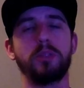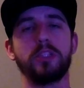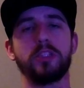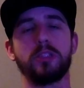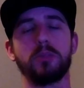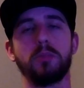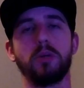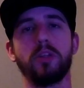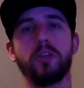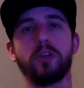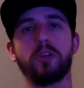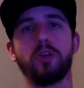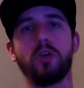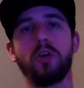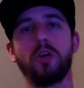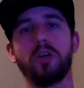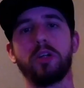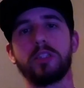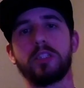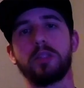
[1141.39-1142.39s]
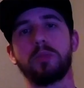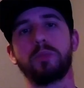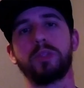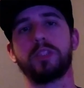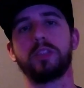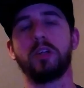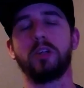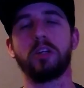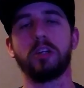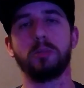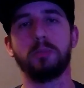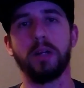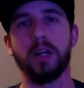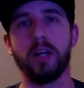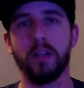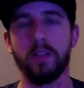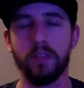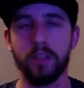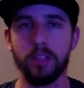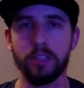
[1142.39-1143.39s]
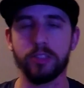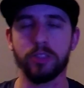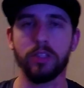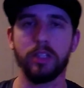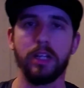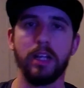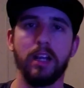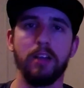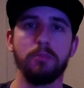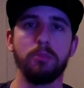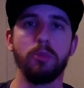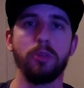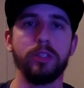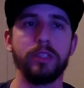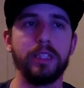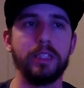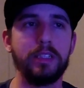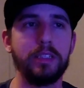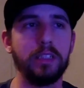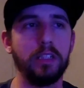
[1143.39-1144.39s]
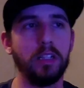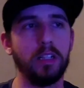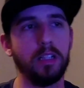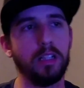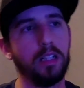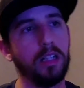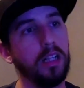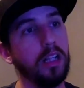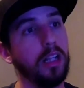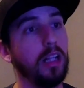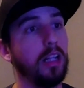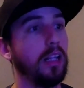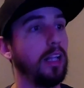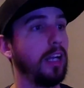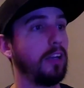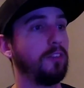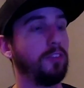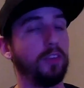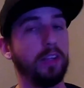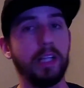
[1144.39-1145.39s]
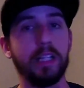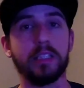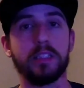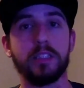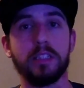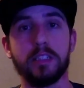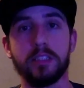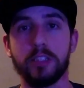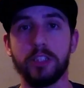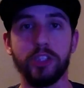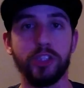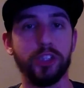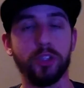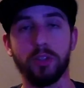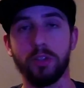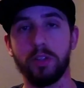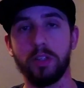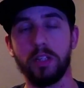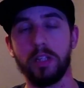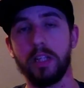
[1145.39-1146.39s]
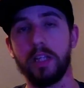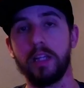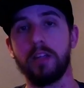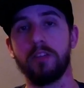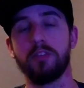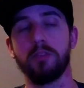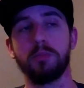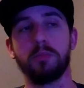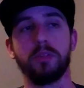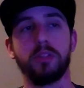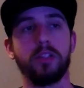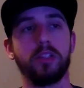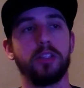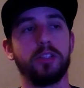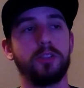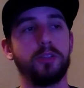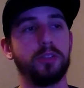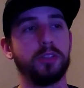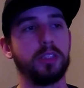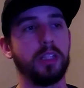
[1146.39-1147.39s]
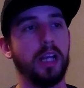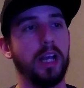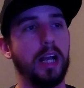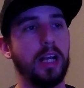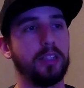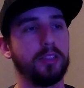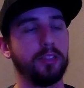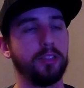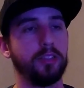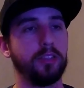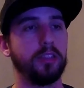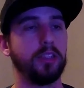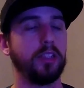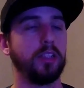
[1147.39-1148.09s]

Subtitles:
some other cars that we talk about that's going to have more detail. Like, for instance, the General Lee from the Dukes of Hazzard.